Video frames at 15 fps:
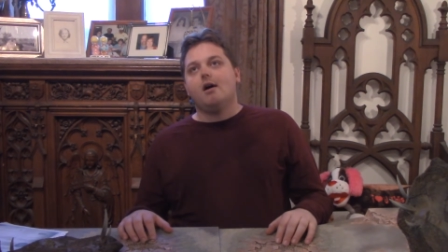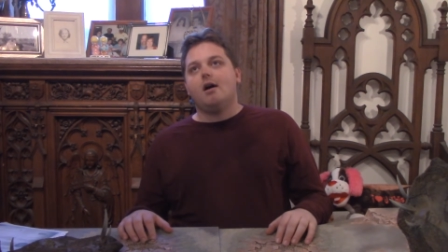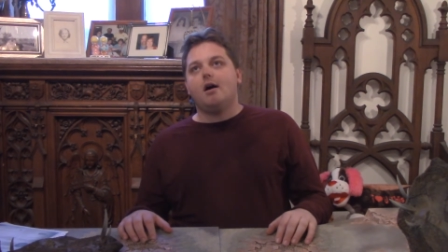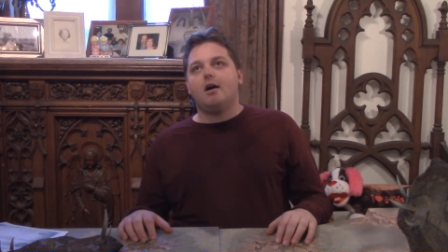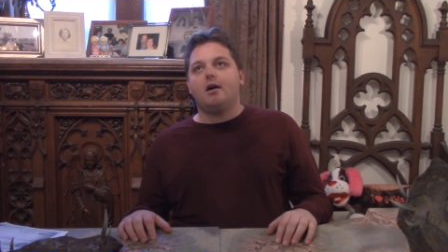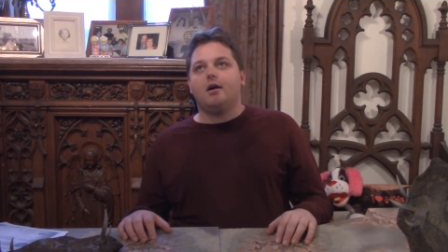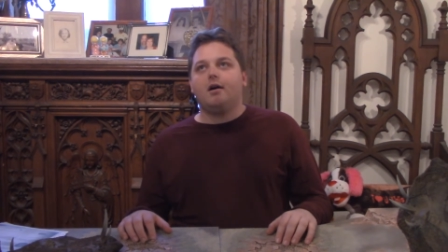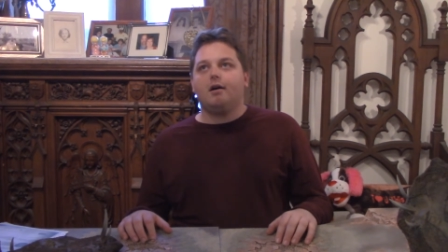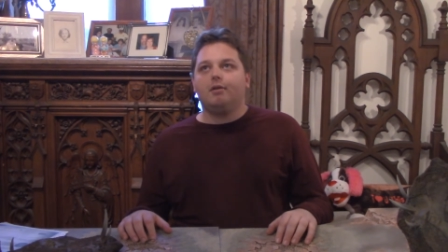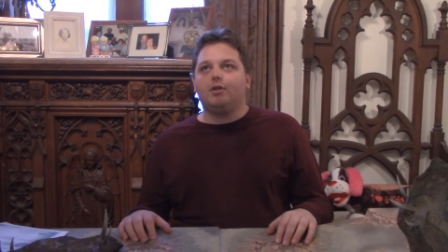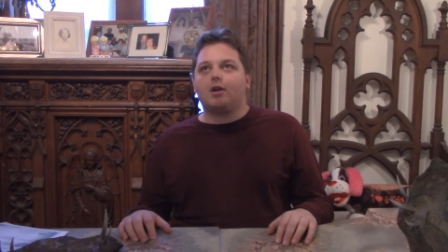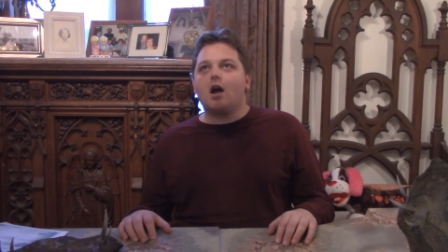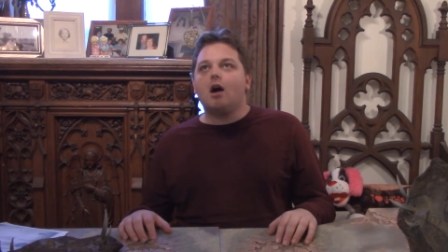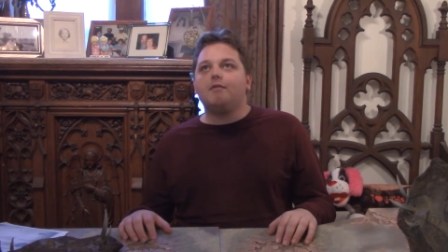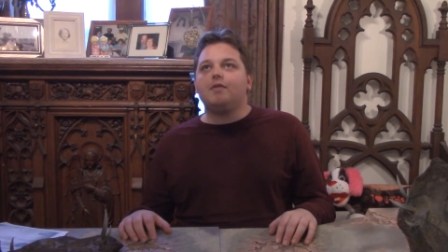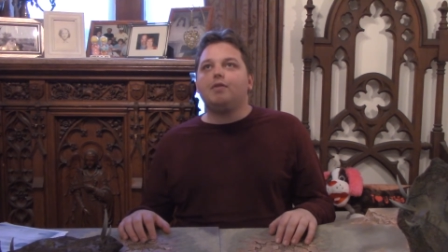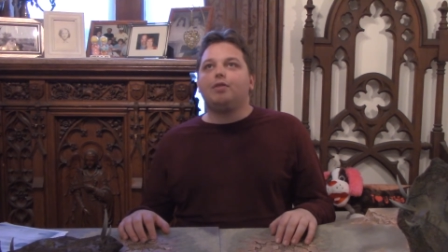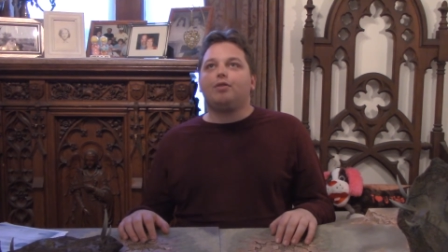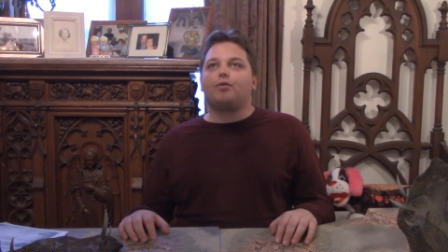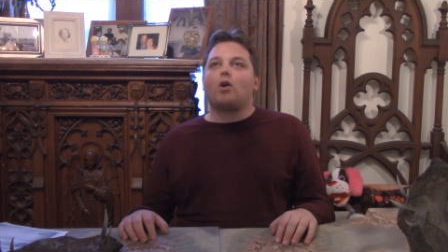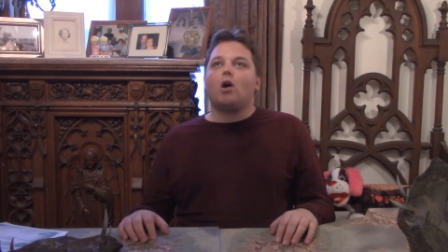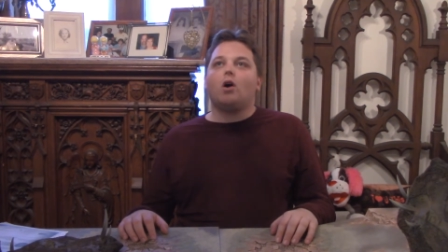The Coven
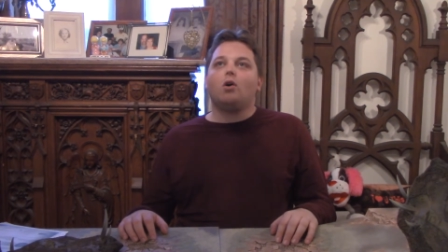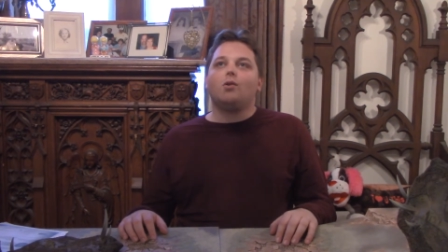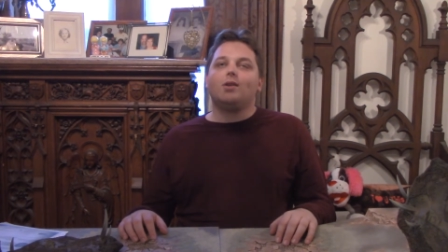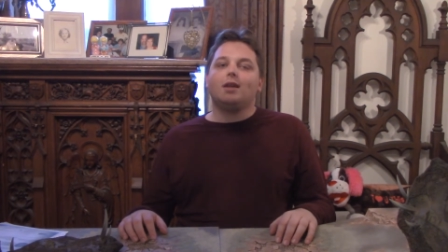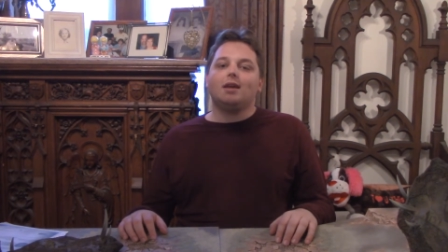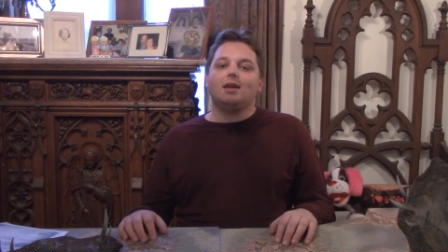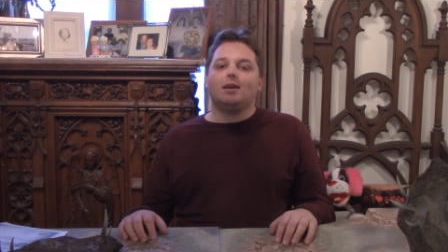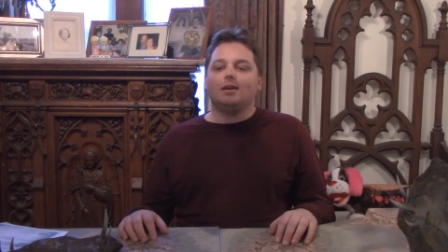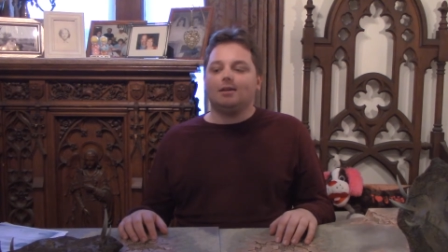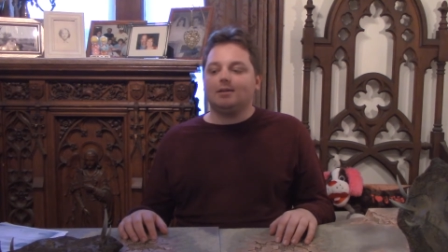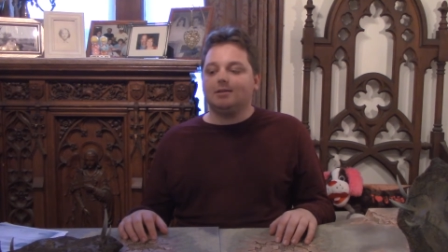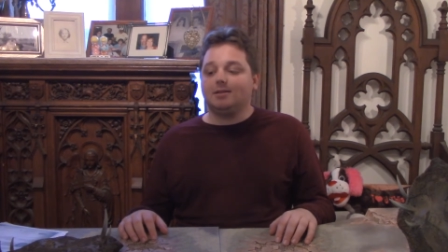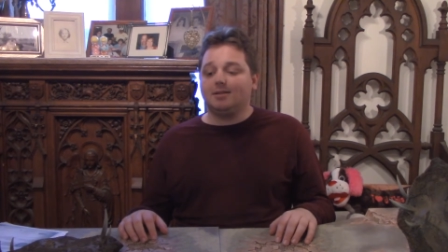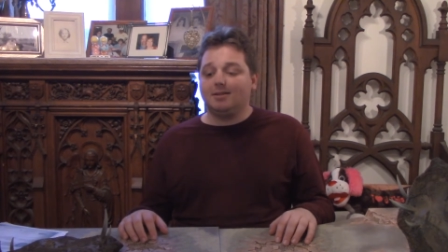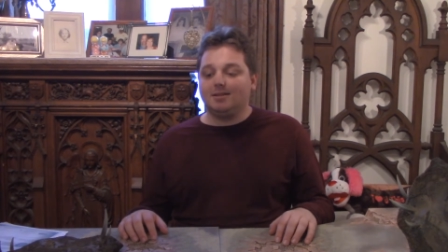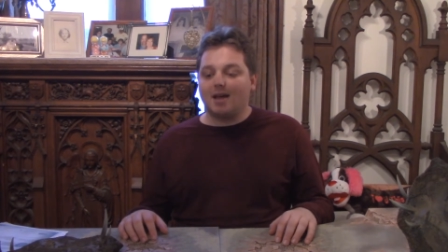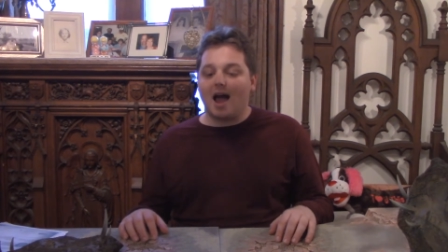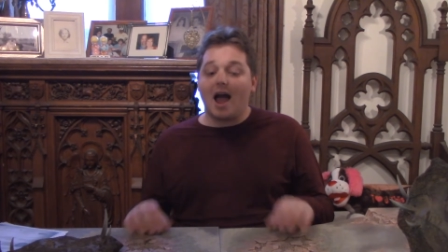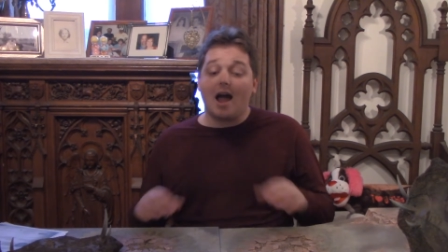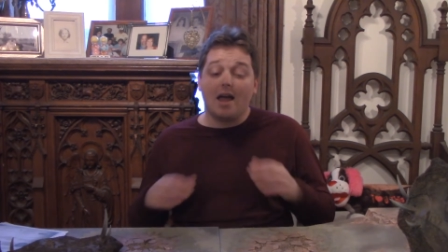Throne is,